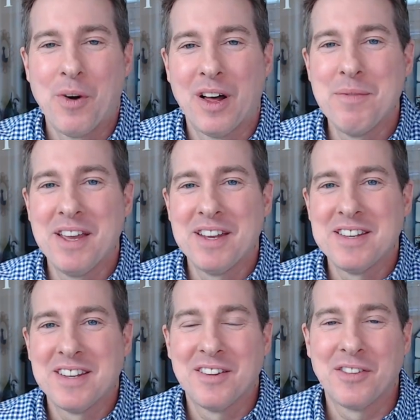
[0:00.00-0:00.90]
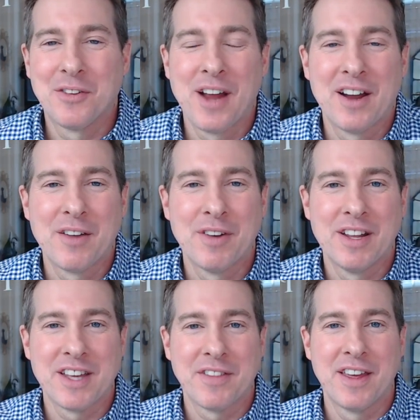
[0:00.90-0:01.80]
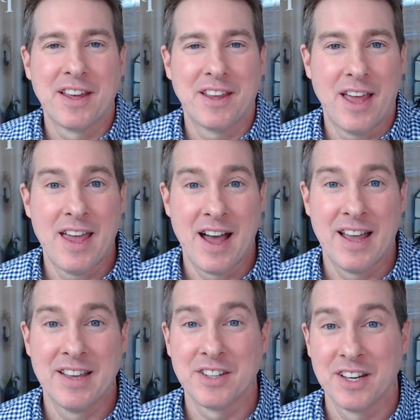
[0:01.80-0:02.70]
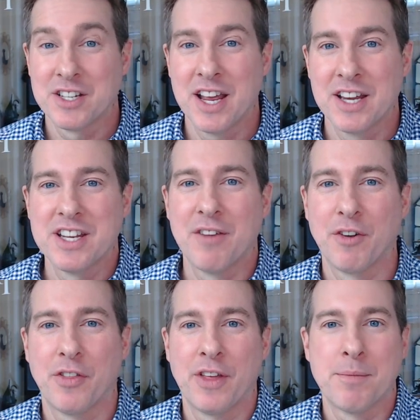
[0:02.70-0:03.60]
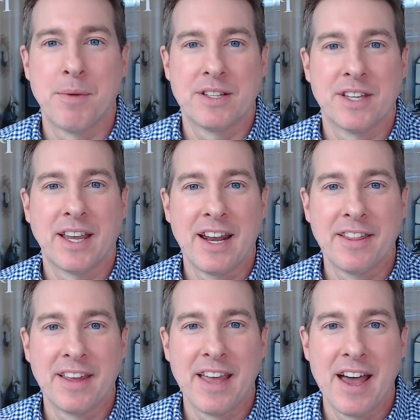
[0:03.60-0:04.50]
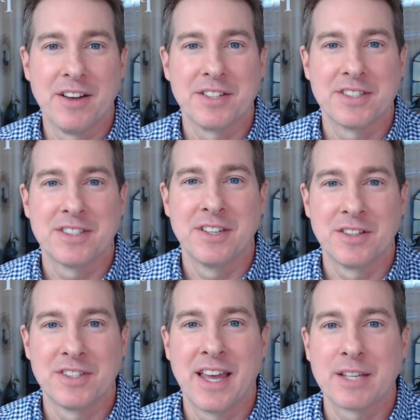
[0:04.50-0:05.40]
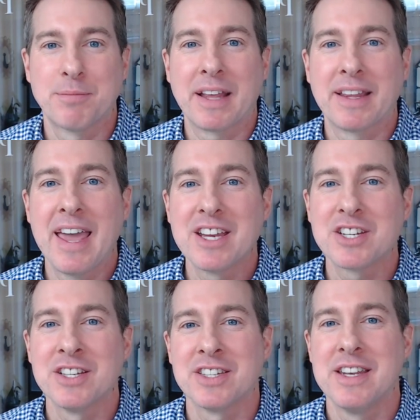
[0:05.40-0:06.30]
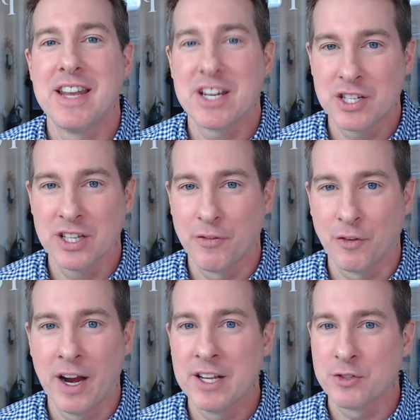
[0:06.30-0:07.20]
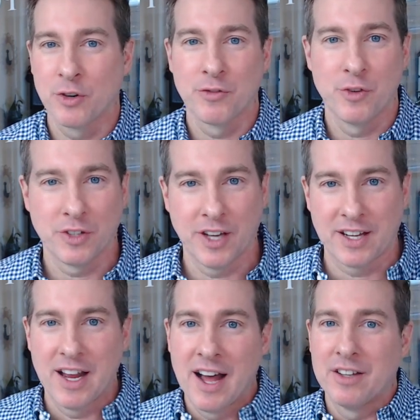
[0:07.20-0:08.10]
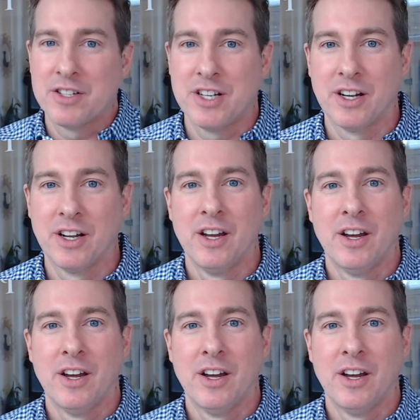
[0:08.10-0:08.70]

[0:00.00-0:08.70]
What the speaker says: Well, I mean, the reality of it is I think AI is going to change everything, but it's like anything else. You know, it's the expectations initially for any sort of new technology